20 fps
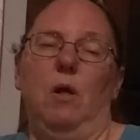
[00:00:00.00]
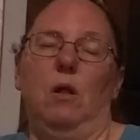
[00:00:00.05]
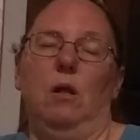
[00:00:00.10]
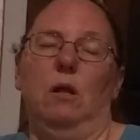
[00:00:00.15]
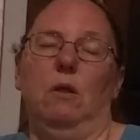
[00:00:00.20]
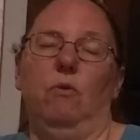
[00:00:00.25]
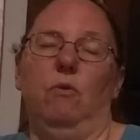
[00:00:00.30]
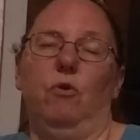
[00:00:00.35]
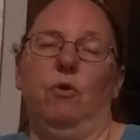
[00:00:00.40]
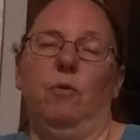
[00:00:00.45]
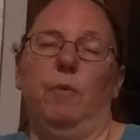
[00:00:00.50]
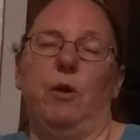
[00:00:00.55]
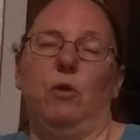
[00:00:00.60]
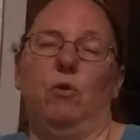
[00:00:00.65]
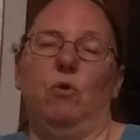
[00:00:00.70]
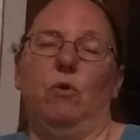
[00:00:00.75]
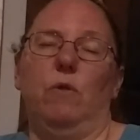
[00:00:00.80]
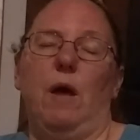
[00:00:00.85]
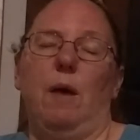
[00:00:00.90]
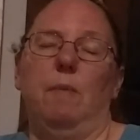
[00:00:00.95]
I'll insert a
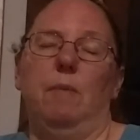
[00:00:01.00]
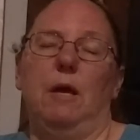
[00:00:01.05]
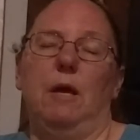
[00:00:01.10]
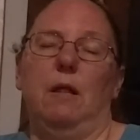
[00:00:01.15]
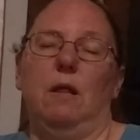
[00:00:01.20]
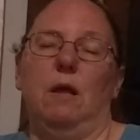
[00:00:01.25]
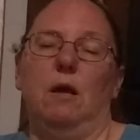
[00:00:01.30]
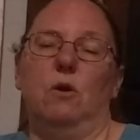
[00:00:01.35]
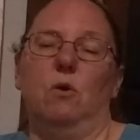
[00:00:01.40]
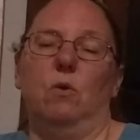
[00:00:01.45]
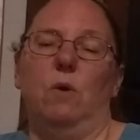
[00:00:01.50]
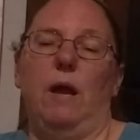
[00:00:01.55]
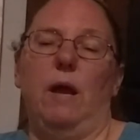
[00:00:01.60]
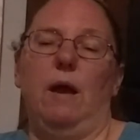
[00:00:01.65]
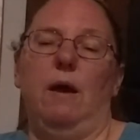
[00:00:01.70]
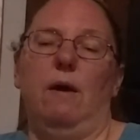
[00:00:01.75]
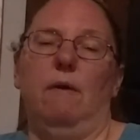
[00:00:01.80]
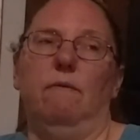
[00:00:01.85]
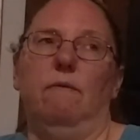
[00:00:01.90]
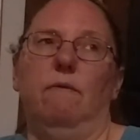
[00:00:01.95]
picture of that because I don't
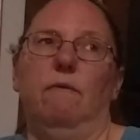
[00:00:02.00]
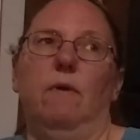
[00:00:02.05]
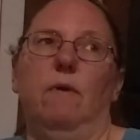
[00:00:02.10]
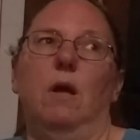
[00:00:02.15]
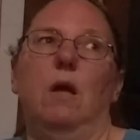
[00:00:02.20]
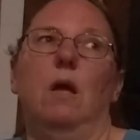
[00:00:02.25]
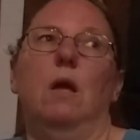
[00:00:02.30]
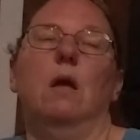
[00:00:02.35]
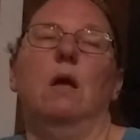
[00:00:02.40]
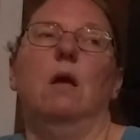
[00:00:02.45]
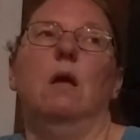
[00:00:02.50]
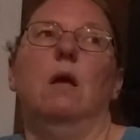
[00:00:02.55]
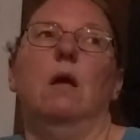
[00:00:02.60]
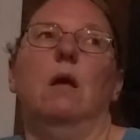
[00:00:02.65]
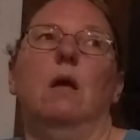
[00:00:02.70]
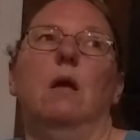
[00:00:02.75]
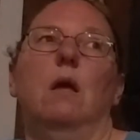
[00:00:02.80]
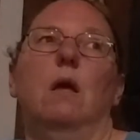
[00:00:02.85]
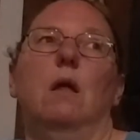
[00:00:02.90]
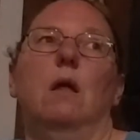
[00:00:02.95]
have
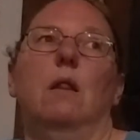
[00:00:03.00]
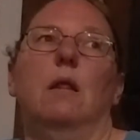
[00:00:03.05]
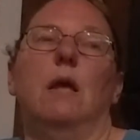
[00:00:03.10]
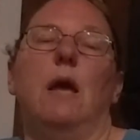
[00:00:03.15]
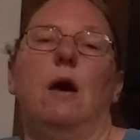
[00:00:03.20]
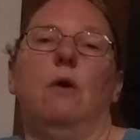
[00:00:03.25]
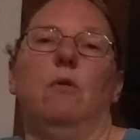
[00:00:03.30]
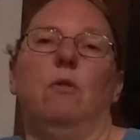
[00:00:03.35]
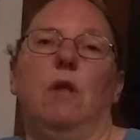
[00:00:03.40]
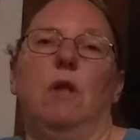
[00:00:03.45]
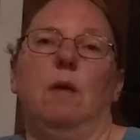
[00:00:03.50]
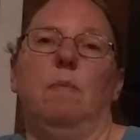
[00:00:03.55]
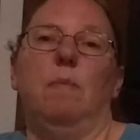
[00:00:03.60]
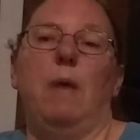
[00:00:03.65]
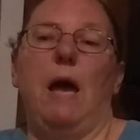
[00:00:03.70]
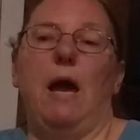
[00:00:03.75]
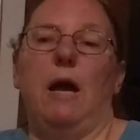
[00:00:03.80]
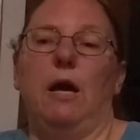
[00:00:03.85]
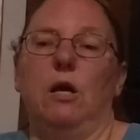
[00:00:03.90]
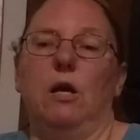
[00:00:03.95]
the outside
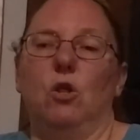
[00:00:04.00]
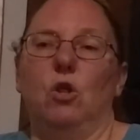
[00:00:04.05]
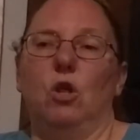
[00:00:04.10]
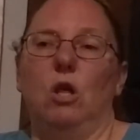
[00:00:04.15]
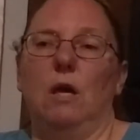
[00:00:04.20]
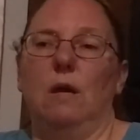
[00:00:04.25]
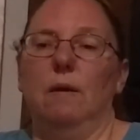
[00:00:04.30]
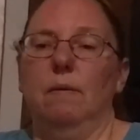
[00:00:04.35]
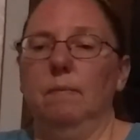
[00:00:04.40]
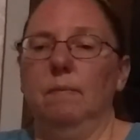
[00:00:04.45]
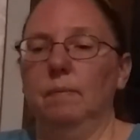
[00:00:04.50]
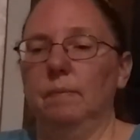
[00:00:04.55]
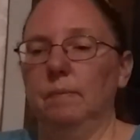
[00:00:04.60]
packaging.